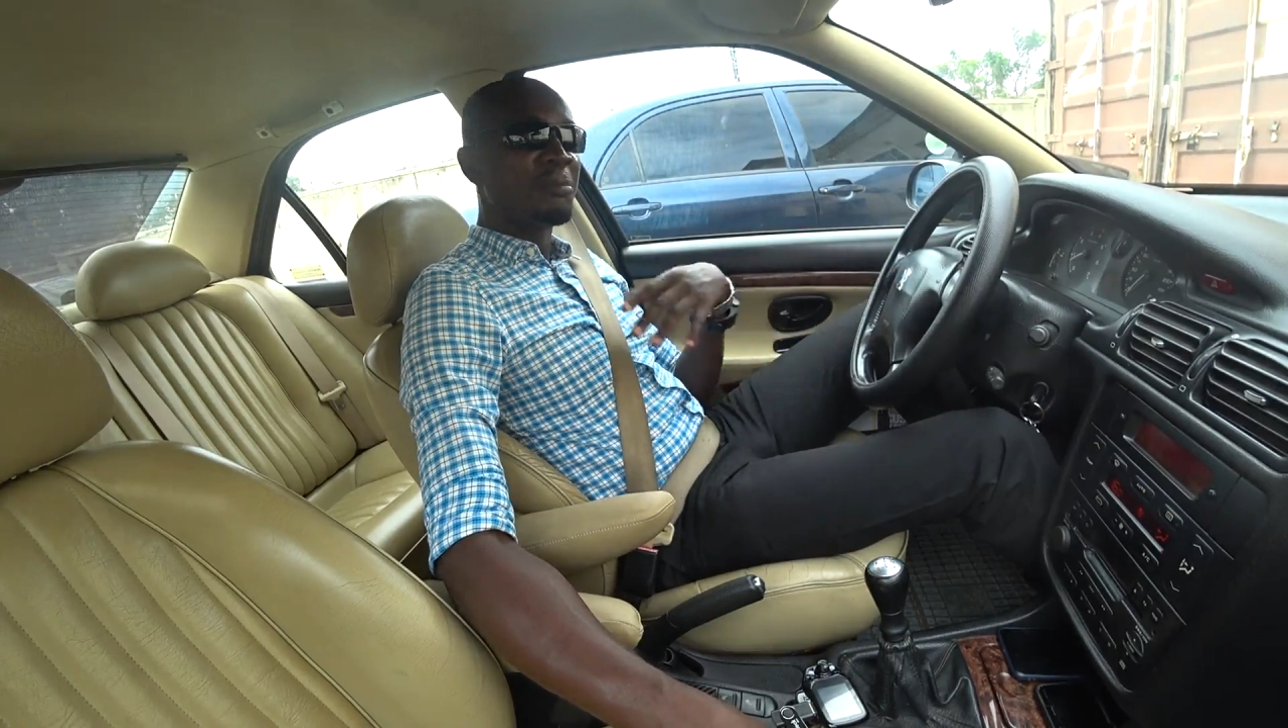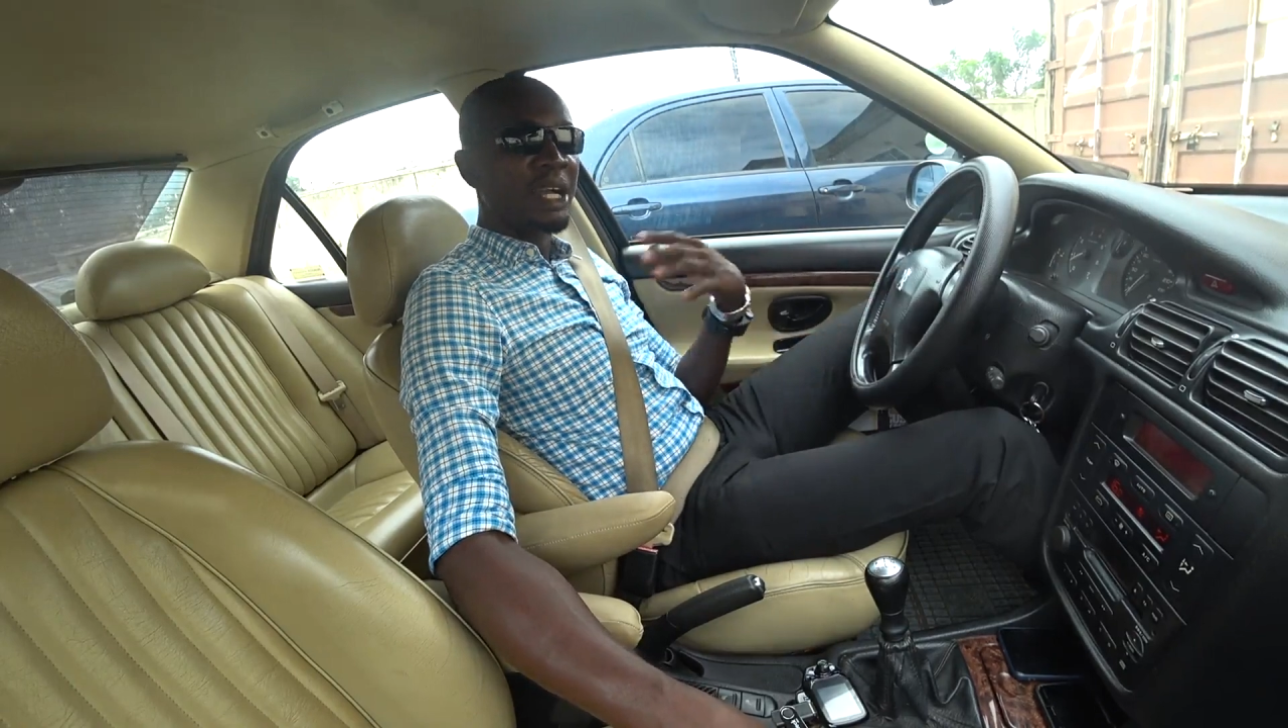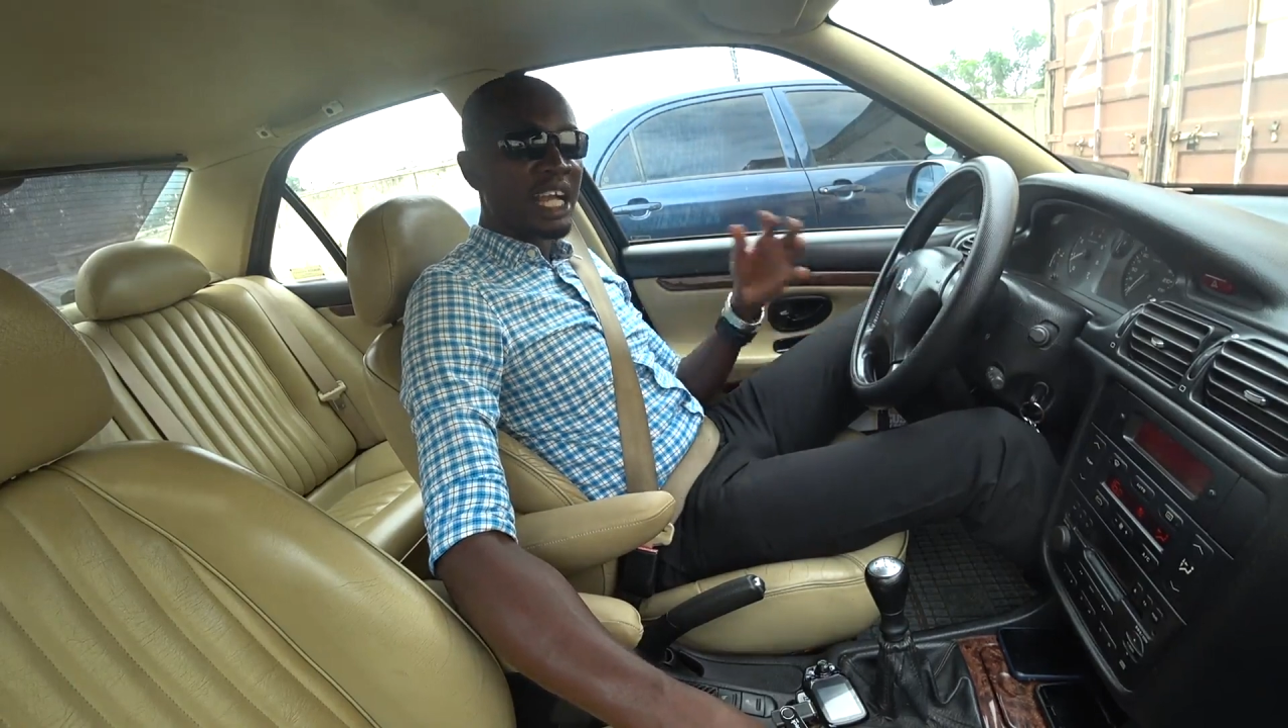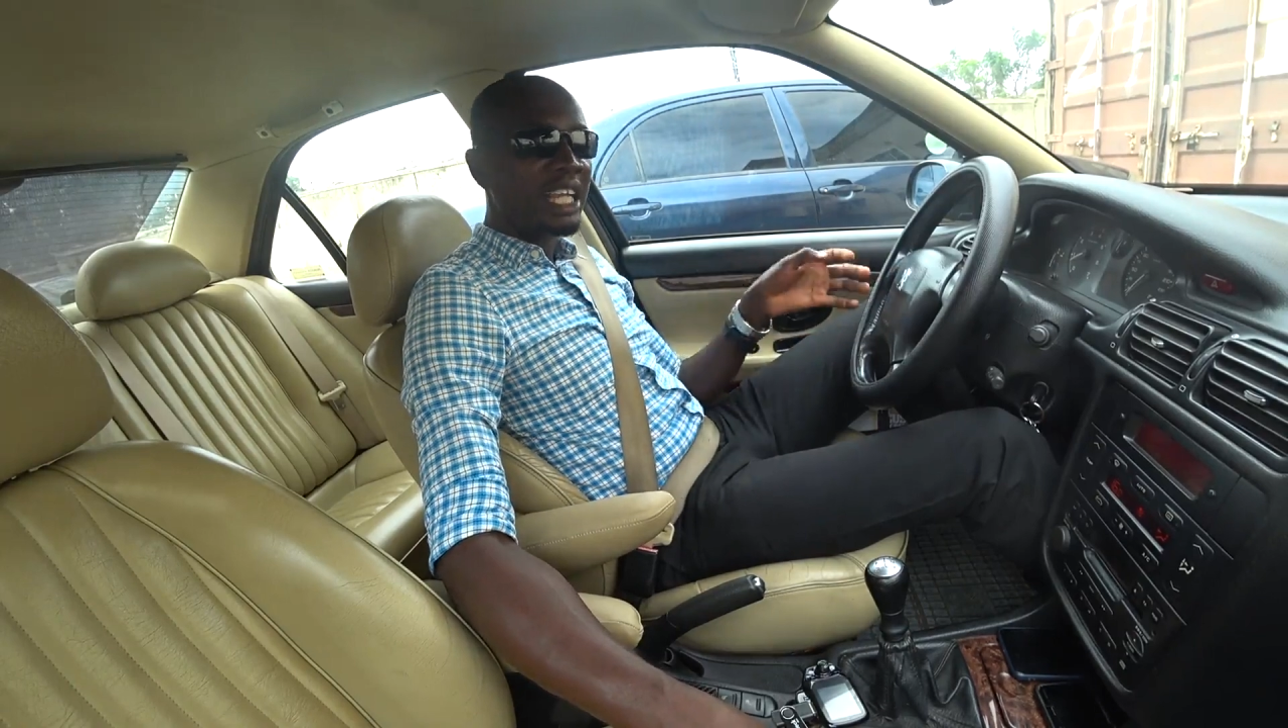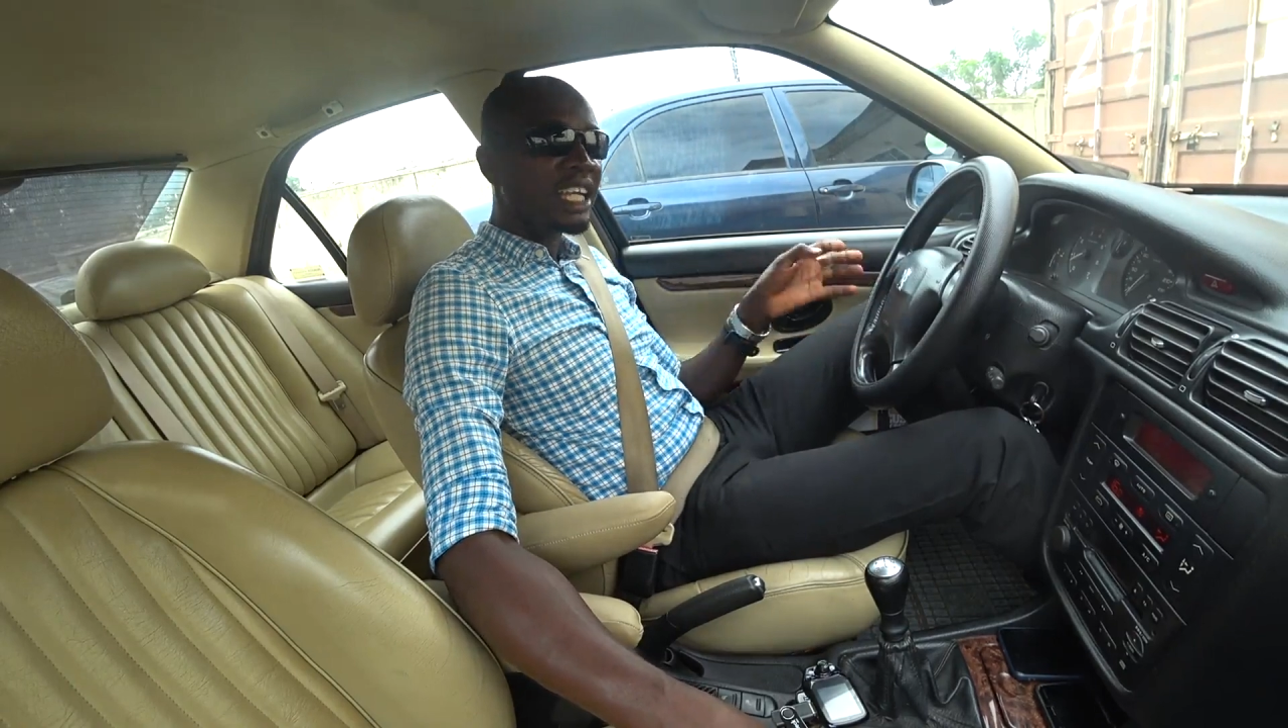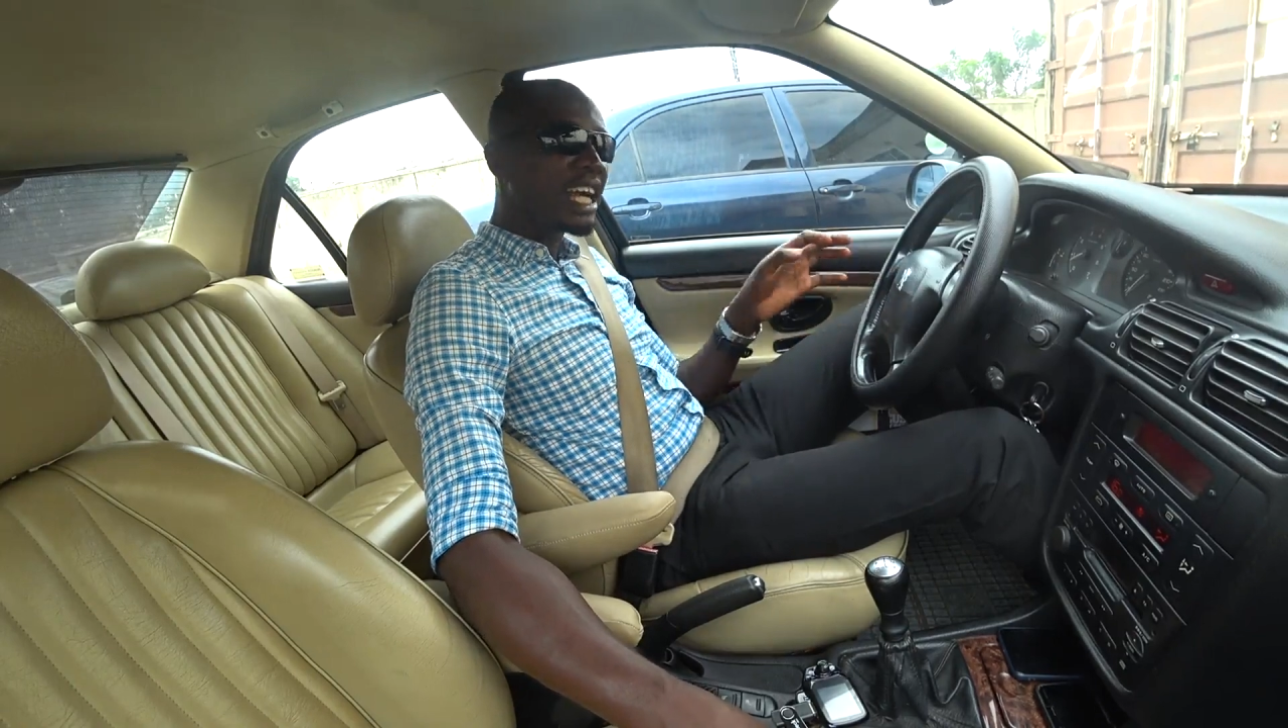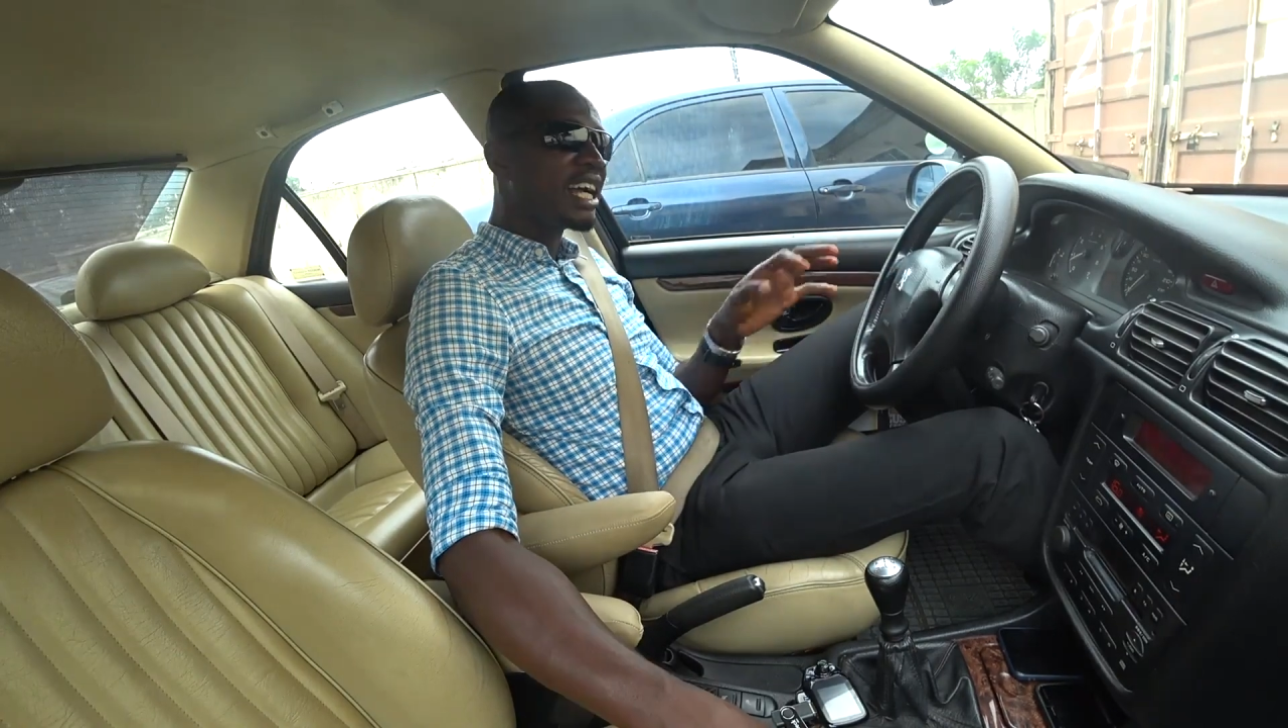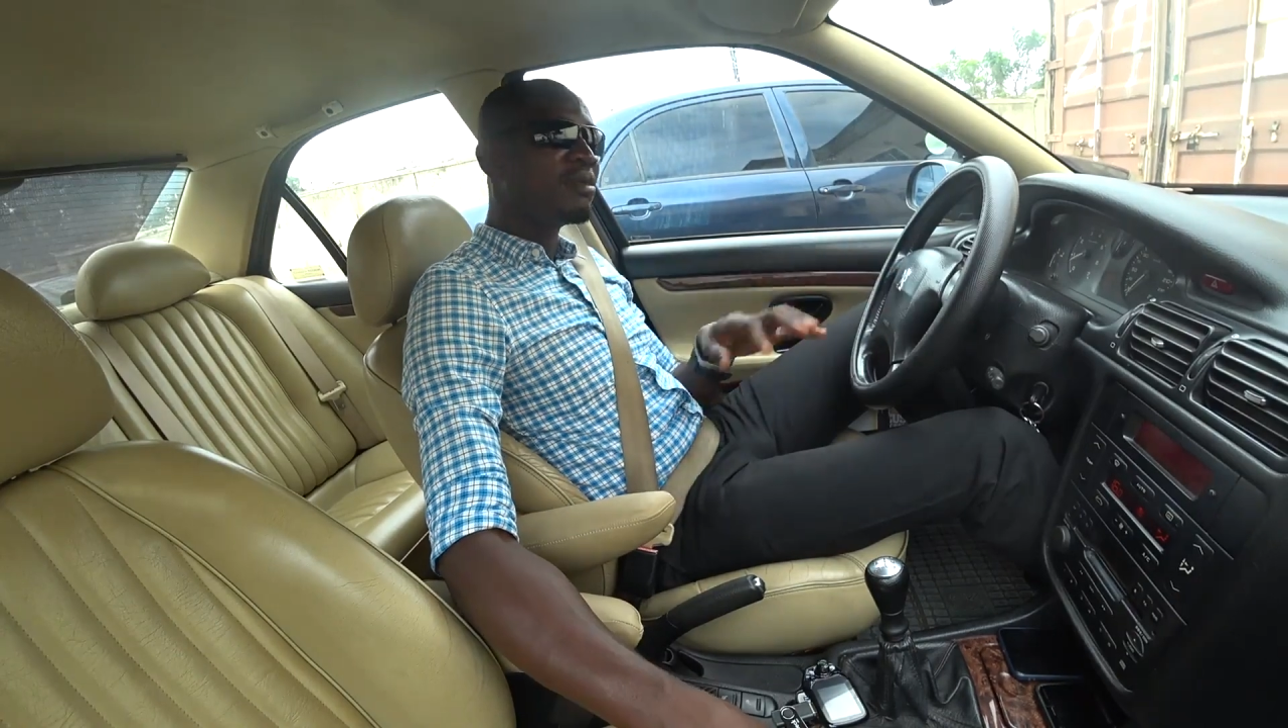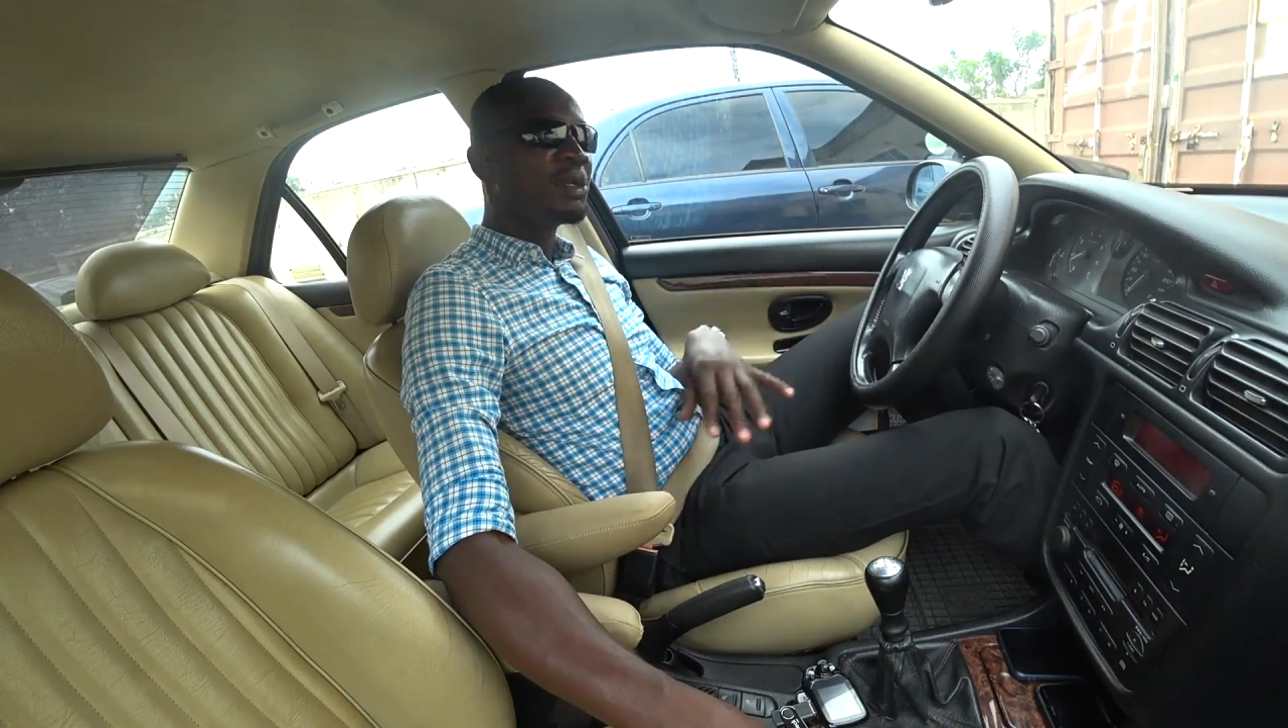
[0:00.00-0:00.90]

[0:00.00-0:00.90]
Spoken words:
mechanical,